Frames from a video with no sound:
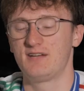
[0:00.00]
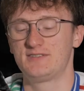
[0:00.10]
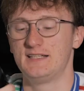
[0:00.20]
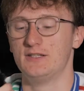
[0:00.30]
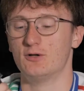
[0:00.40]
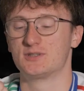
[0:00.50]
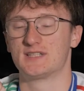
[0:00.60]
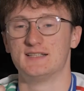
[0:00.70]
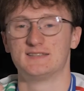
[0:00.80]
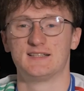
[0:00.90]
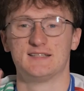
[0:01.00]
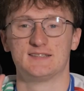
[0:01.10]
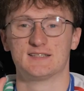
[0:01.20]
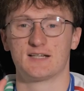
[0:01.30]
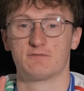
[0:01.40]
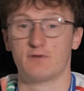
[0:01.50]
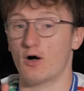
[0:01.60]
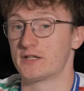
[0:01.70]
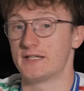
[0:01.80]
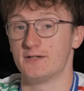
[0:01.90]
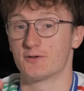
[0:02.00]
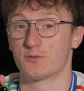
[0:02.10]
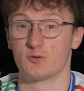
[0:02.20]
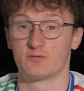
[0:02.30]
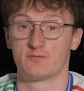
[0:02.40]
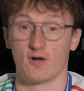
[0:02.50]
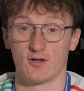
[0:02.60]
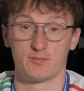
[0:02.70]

I've seen no signs that this is like faulty or will fall